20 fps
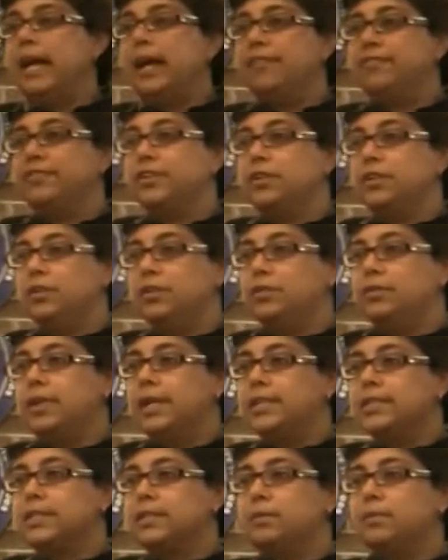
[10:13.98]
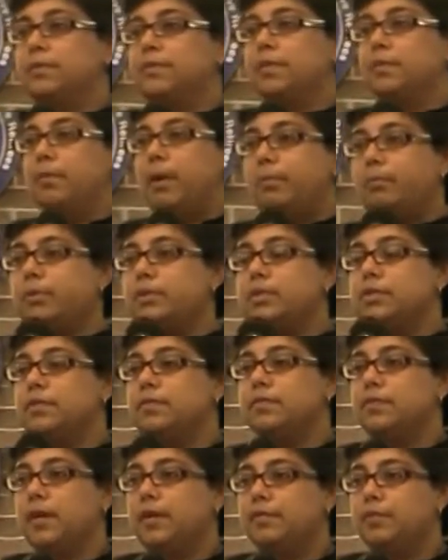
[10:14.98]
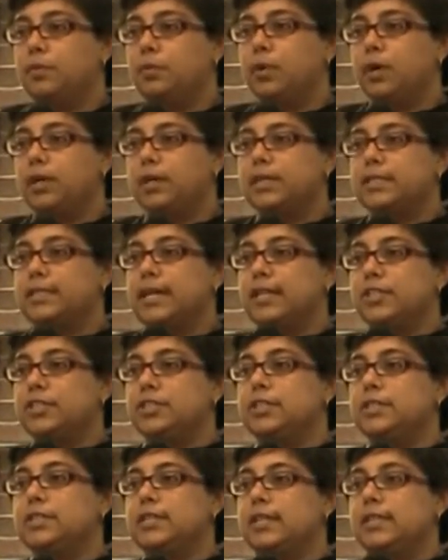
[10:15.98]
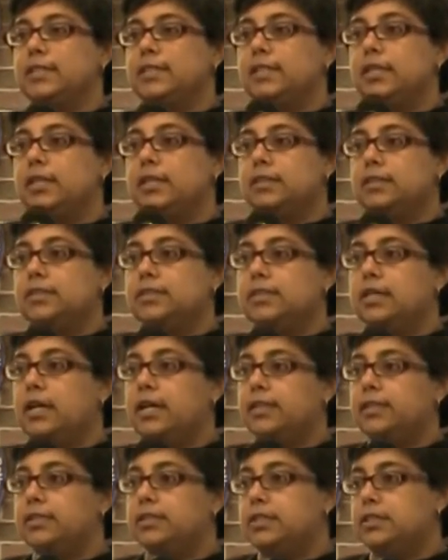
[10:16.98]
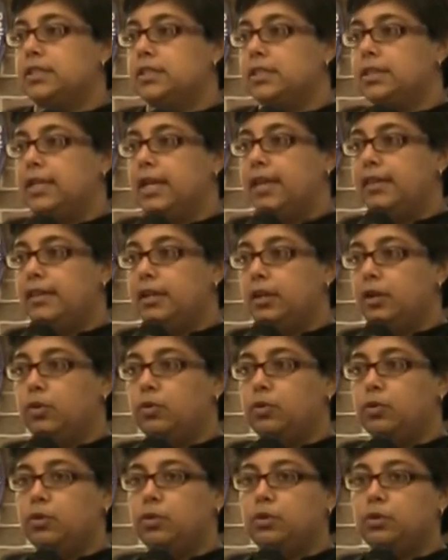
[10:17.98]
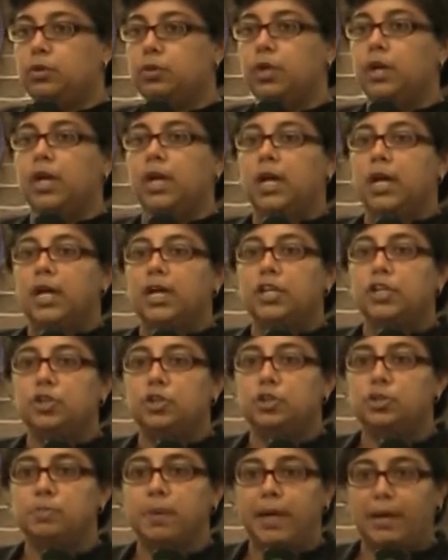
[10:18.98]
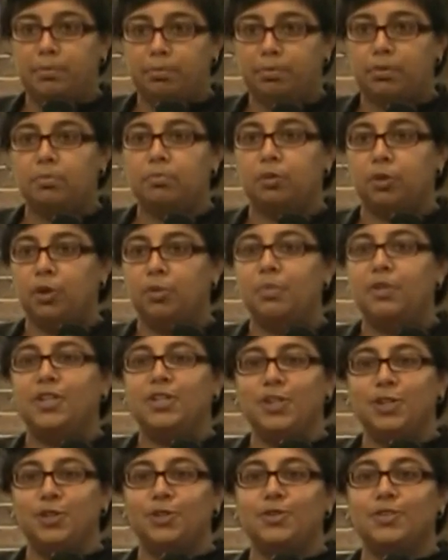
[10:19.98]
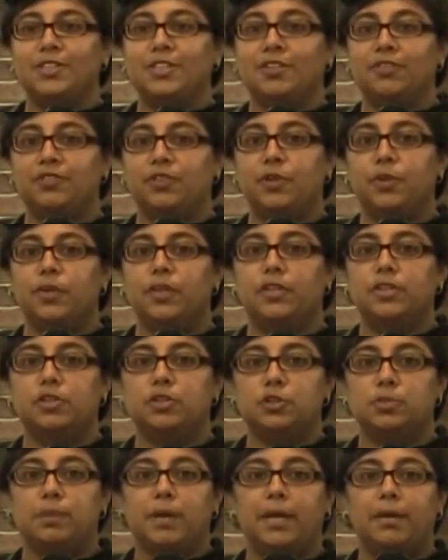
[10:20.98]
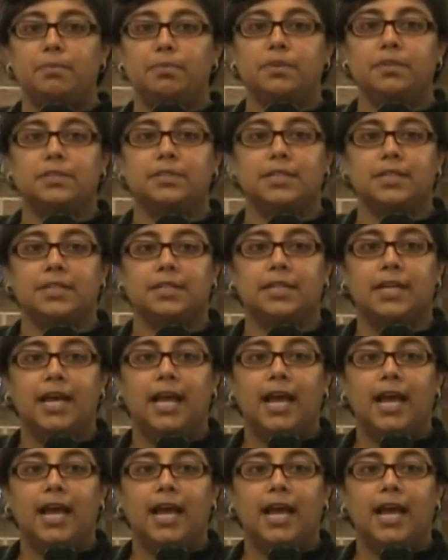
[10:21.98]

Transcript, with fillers: afternoon that some of the members of the Workers' Action Center decided to get the local newspaper, Employment News and a few other newspapers, and